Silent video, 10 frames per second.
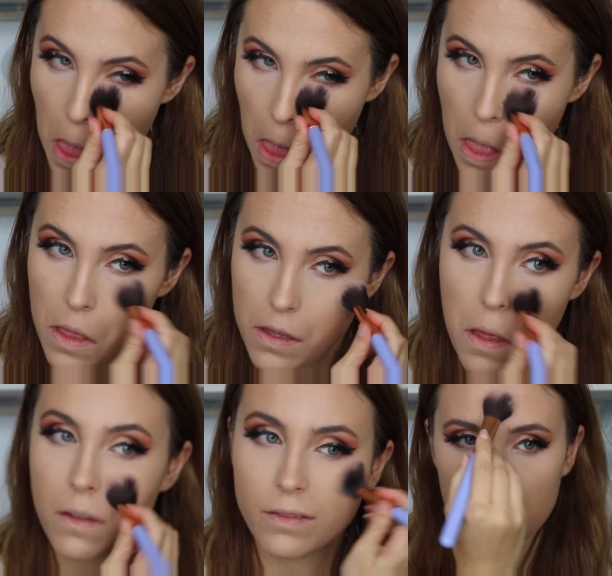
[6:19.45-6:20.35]
to make sure
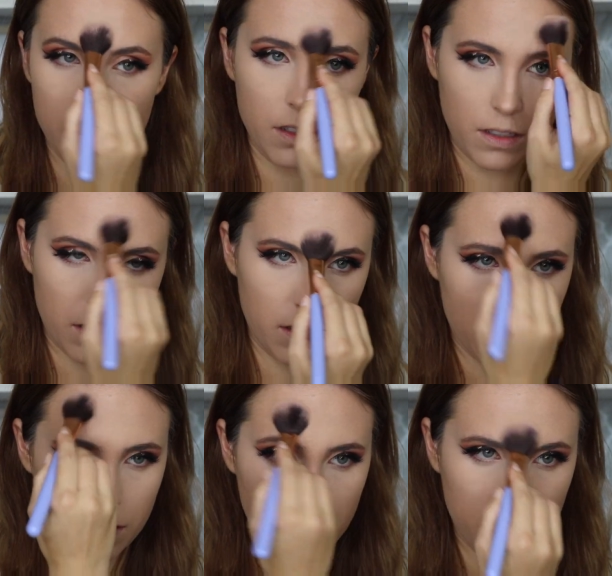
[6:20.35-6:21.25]
nothing moves
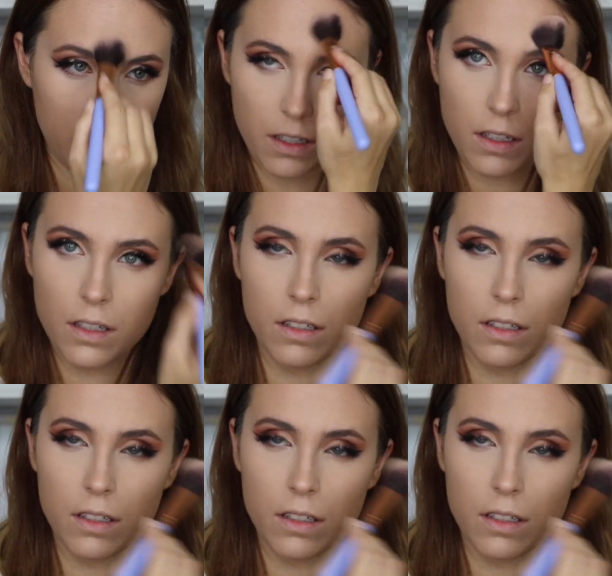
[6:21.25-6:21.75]
throughout the day.